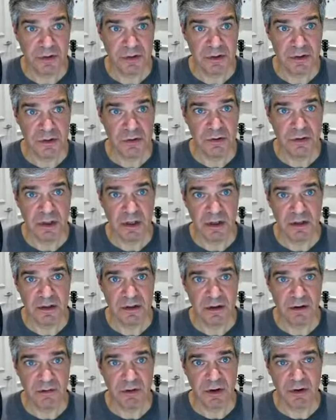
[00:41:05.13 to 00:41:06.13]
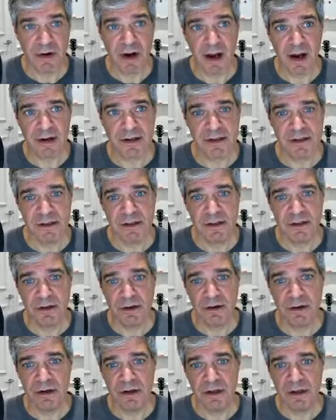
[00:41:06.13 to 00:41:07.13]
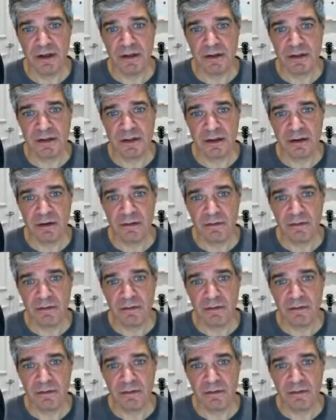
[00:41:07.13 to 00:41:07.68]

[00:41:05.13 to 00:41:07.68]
unit of interaction here is,